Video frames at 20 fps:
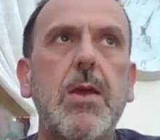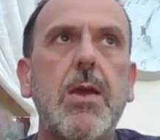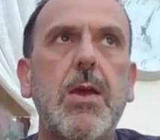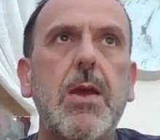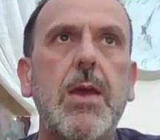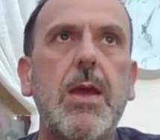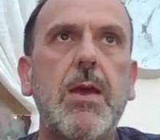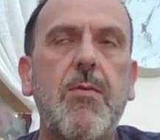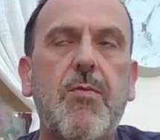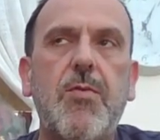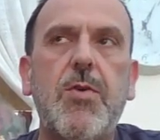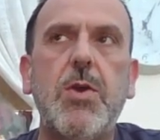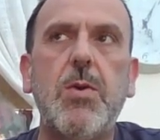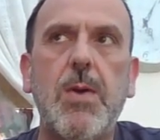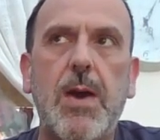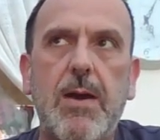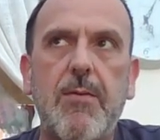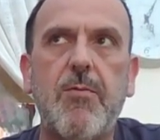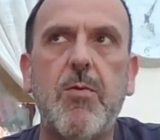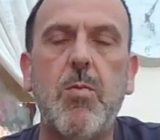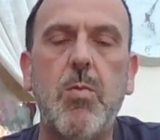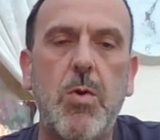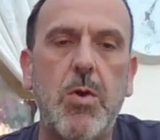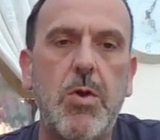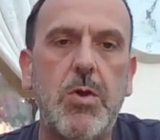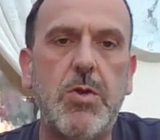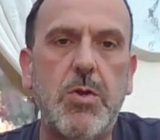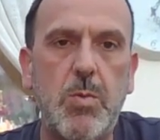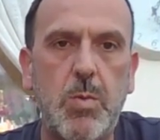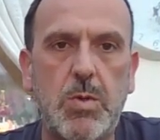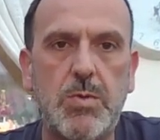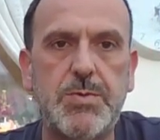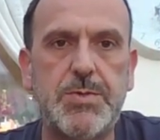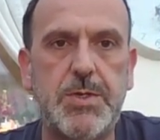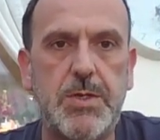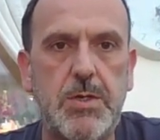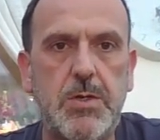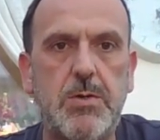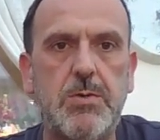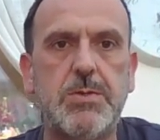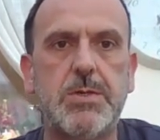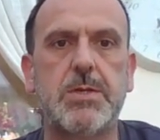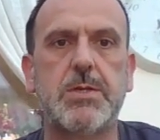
If you have a word you want to use and a